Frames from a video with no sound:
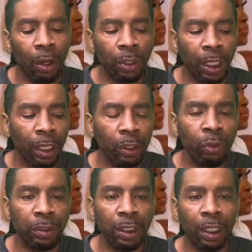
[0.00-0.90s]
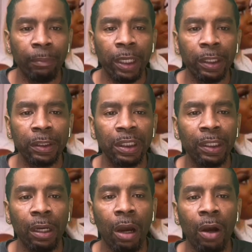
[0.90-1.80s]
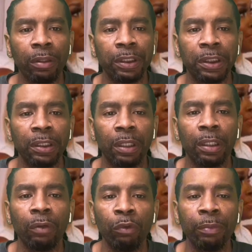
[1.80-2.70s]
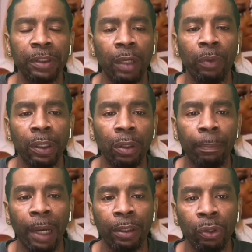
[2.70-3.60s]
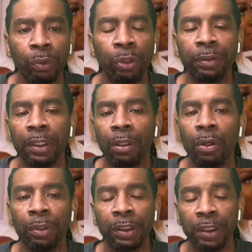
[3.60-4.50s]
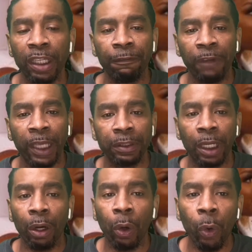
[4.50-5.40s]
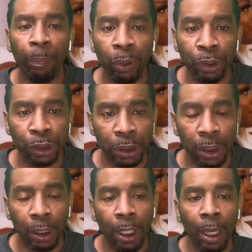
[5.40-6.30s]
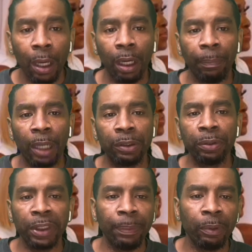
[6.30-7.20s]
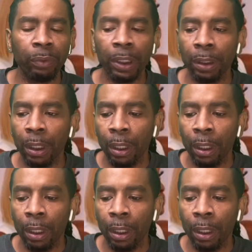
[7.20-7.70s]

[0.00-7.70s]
okay, you sitting there making it seem like all the shit and the rumors that went on about you still holding steadfast to that old bullshit about you sleeping with